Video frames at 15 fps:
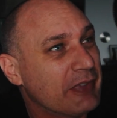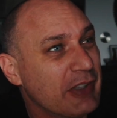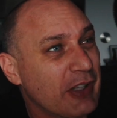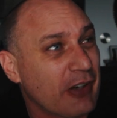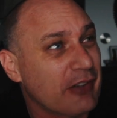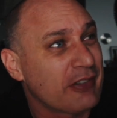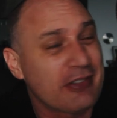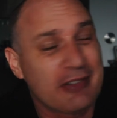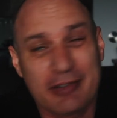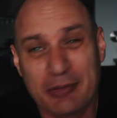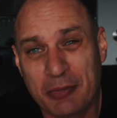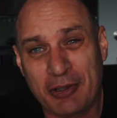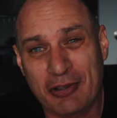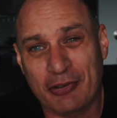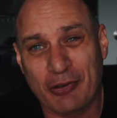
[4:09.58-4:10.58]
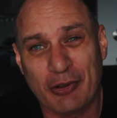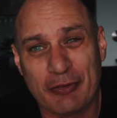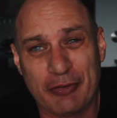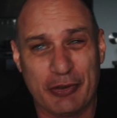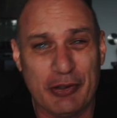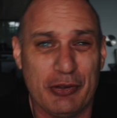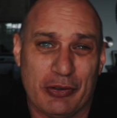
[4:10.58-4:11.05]
but, you know, just to wish all of
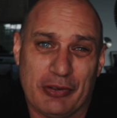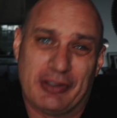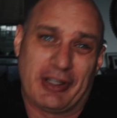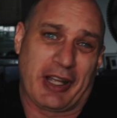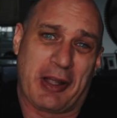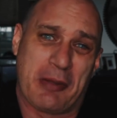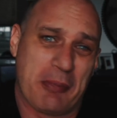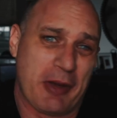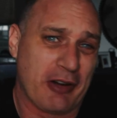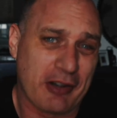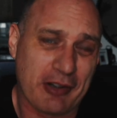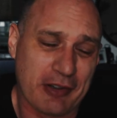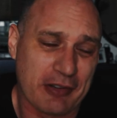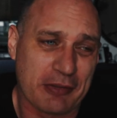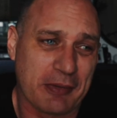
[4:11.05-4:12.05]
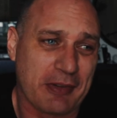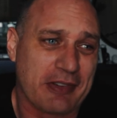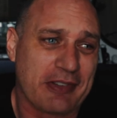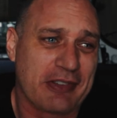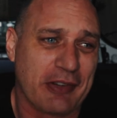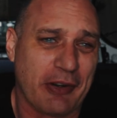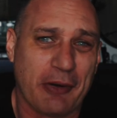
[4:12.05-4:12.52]
you, like, a Merry Christmas.
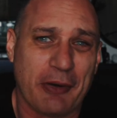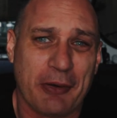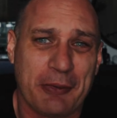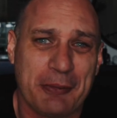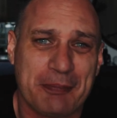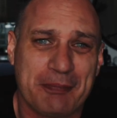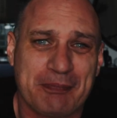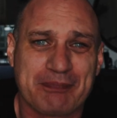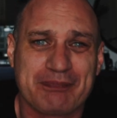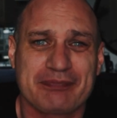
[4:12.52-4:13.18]
So,